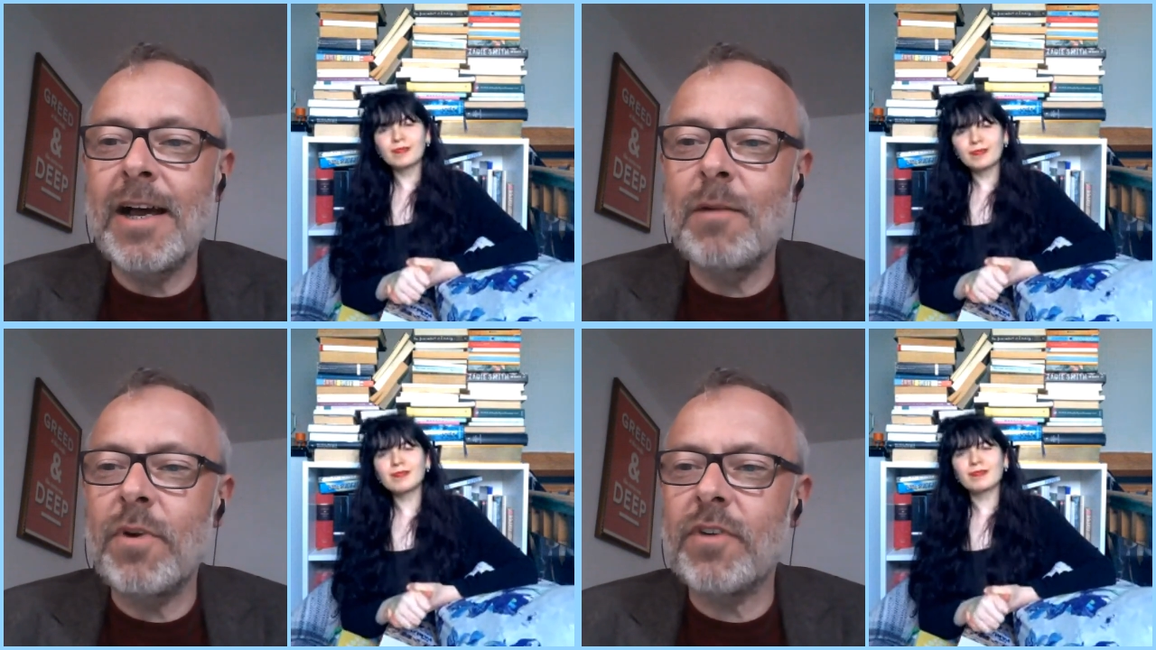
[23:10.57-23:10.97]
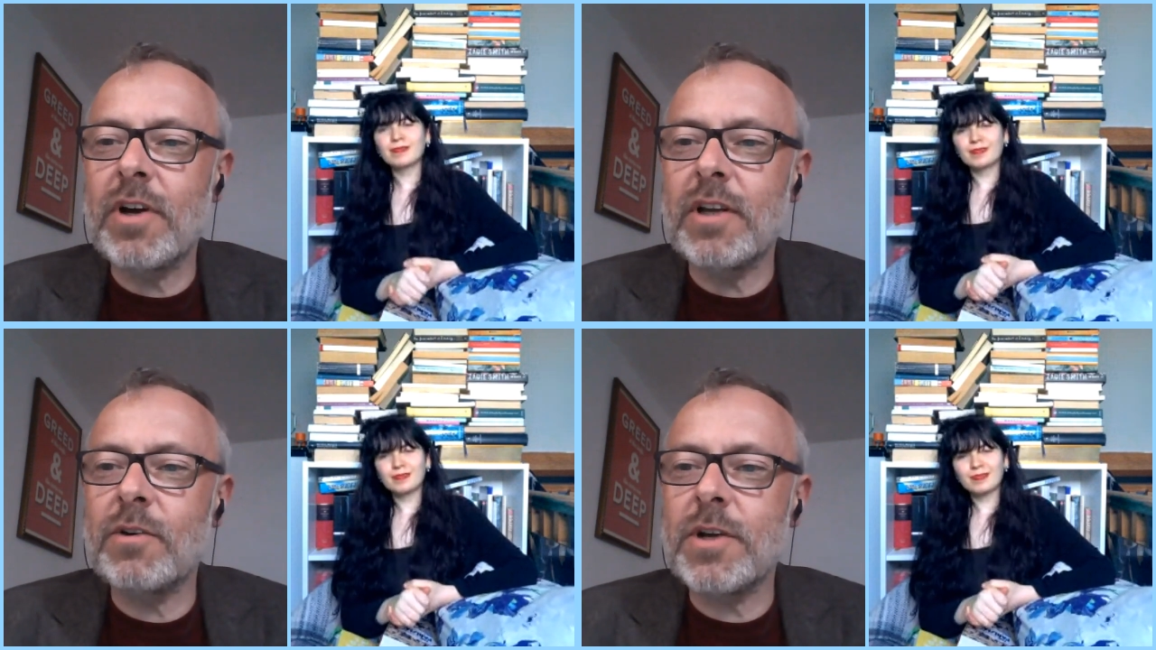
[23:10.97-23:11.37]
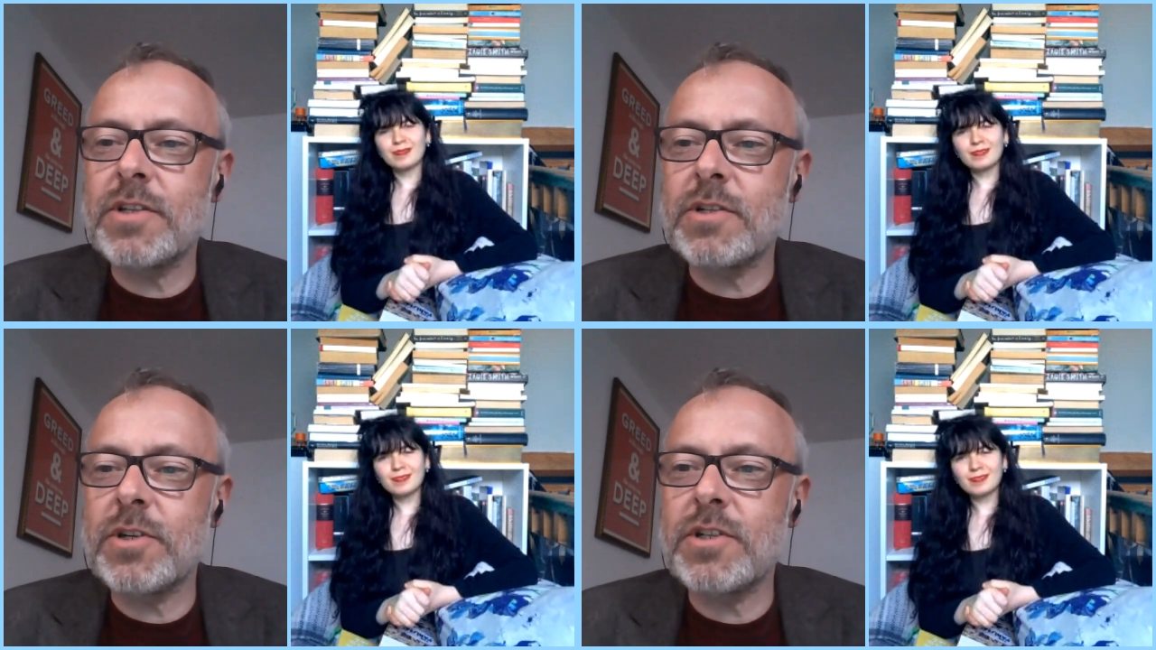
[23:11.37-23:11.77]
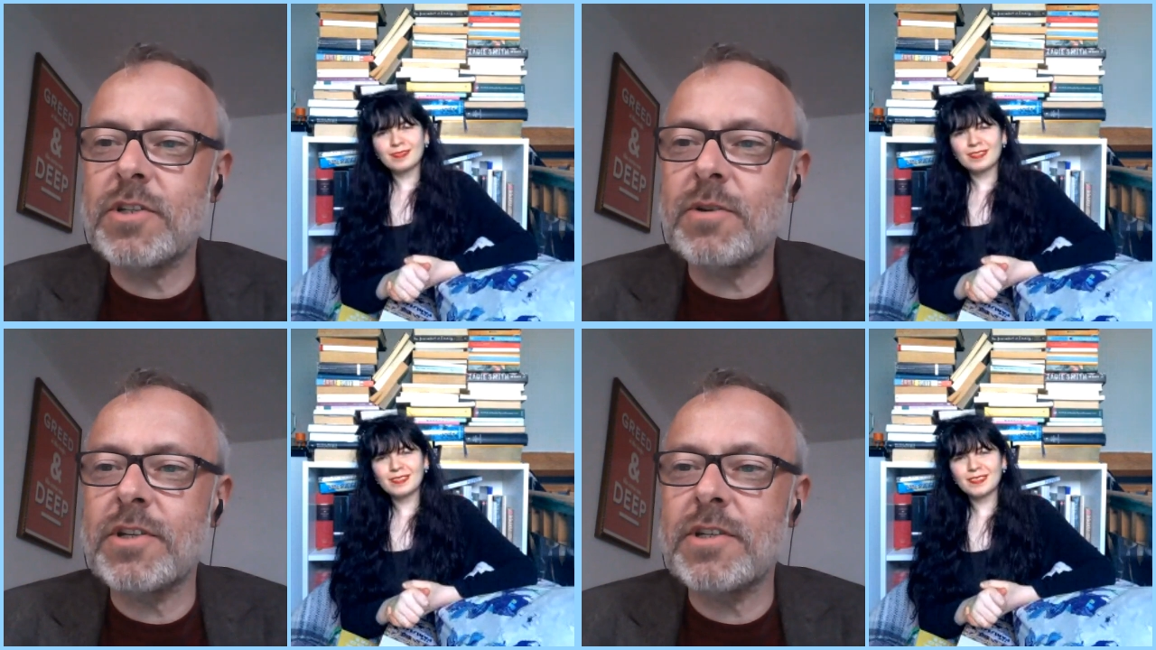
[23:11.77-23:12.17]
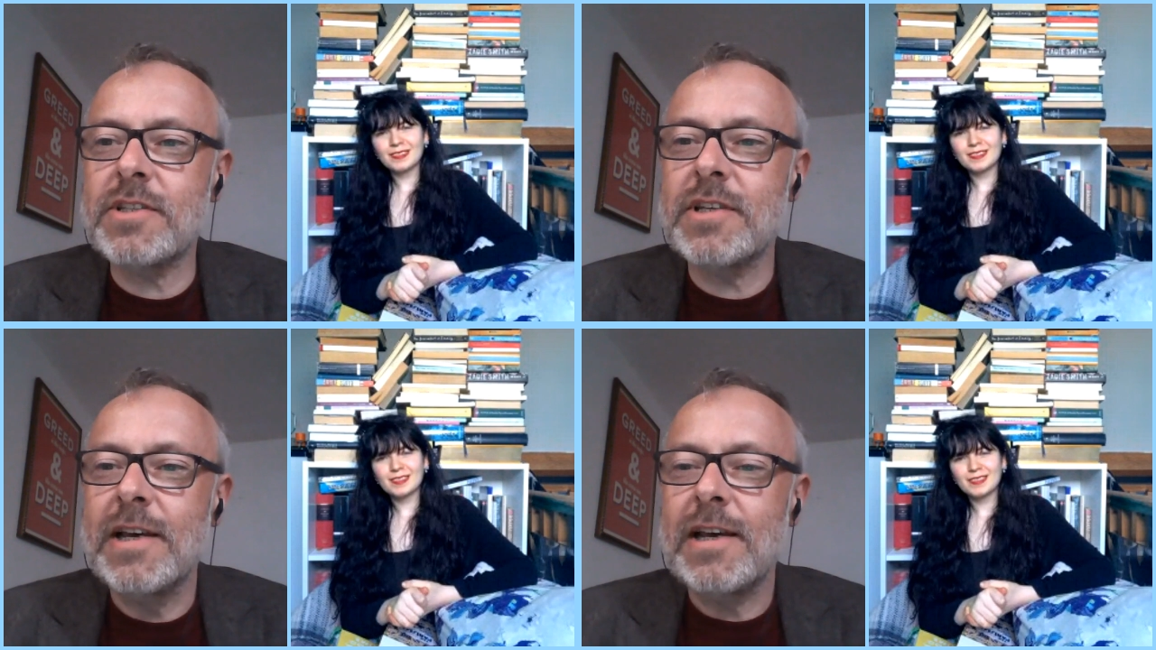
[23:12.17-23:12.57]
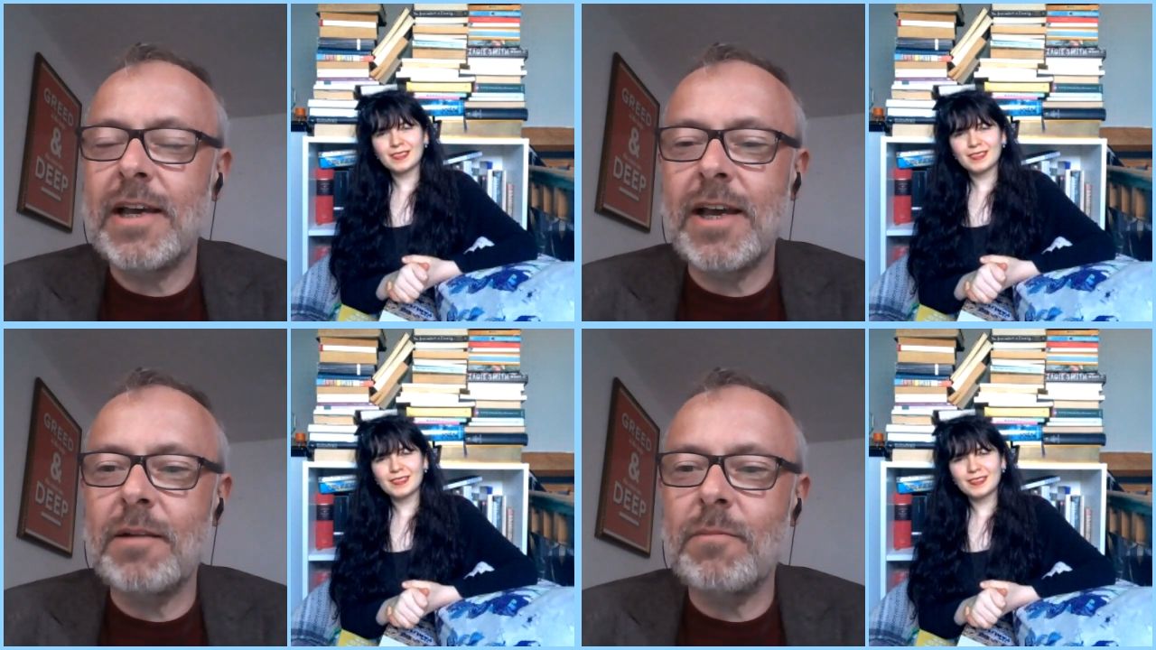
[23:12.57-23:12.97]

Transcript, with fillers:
Speaker 1: that. Um, we've got questions, questions, questions.